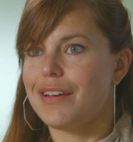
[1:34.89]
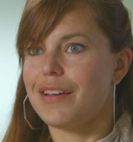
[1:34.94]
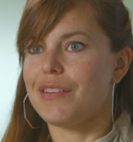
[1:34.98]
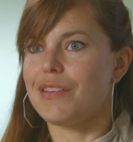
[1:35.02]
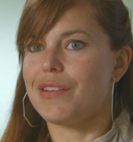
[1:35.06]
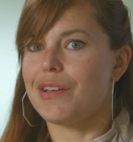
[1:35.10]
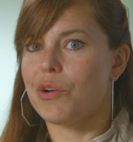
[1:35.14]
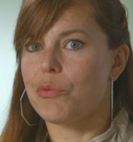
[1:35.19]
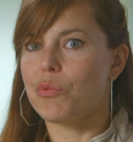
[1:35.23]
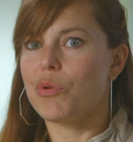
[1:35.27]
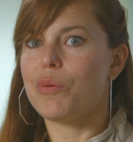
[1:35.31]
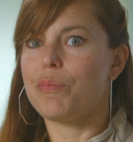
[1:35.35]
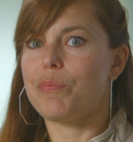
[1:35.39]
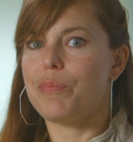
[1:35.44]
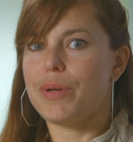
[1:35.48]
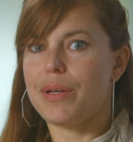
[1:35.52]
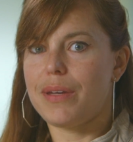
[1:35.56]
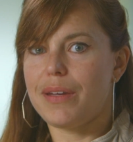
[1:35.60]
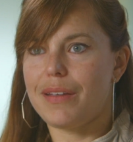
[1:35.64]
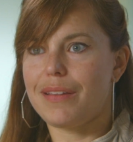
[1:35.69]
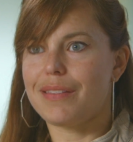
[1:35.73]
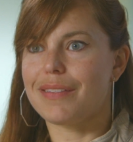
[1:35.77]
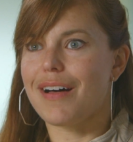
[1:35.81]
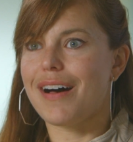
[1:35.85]
there will
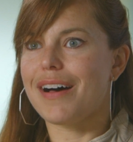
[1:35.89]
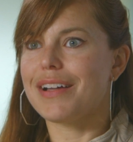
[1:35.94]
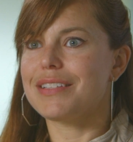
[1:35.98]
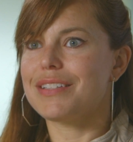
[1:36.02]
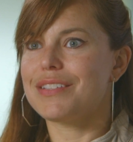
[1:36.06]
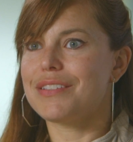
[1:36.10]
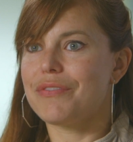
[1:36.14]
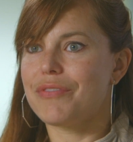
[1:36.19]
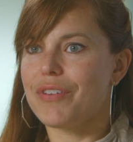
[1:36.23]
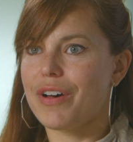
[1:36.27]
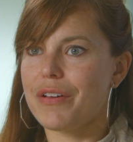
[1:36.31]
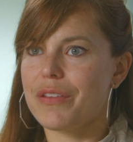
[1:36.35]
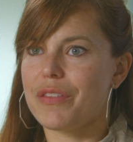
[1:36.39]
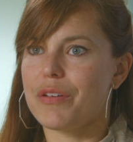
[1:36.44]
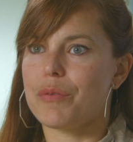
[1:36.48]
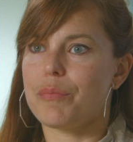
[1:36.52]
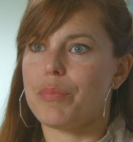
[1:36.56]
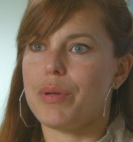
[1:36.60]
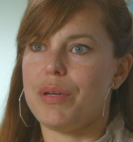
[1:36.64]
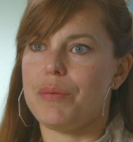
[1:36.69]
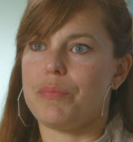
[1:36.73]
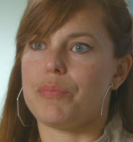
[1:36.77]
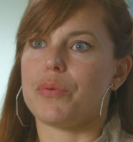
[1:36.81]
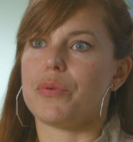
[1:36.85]
be lots of other
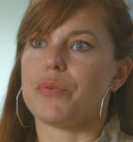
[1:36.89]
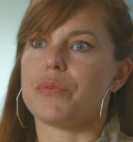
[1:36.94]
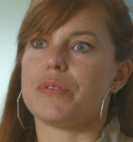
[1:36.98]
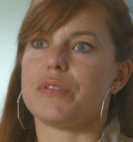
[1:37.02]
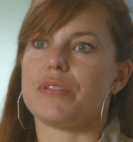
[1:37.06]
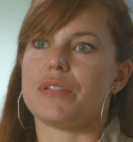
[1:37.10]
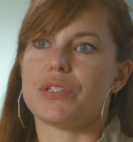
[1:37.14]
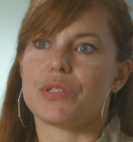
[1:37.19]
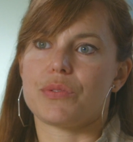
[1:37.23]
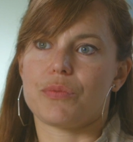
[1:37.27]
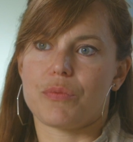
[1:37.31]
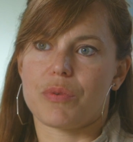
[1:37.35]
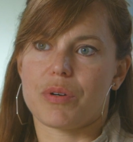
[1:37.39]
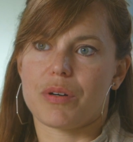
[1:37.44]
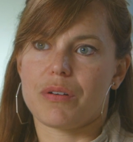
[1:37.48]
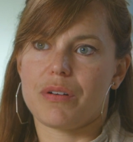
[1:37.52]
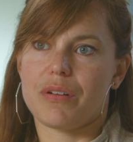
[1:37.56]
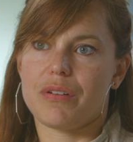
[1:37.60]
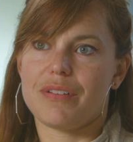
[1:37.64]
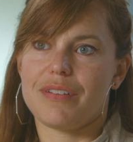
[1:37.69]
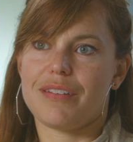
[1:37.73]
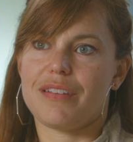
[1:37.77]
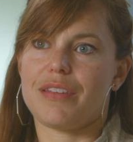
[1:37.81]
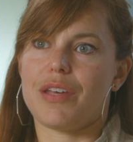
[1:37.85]
people in this
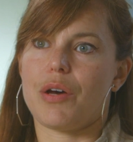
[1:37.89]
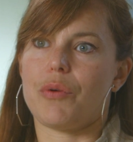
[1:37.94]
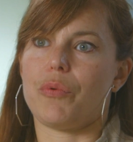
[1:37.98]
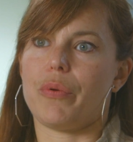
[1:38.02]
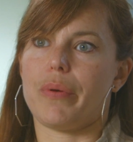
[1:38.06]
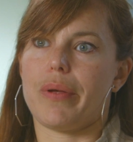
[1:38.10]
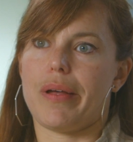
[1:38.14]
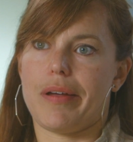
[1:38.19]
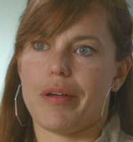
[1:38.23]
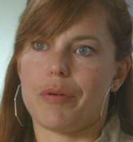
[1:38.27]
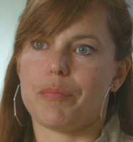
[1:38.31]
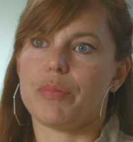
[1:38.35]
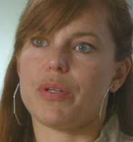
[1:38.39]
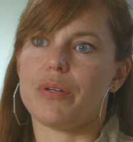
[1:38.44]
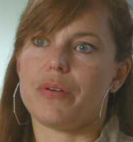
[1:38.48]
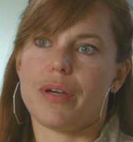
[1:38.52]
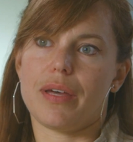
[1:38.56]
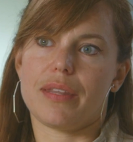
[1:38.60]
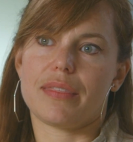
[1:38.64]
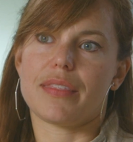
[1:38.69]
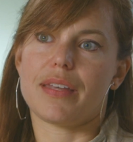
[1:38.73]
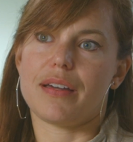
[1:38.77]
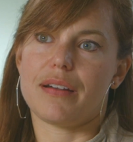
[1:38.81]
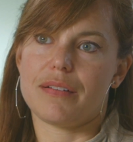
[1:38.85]
world that will help you
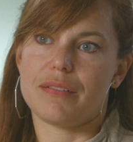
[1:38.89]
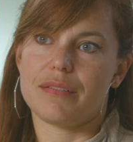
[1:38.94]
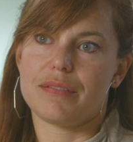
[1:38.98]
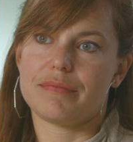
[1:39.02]
get there.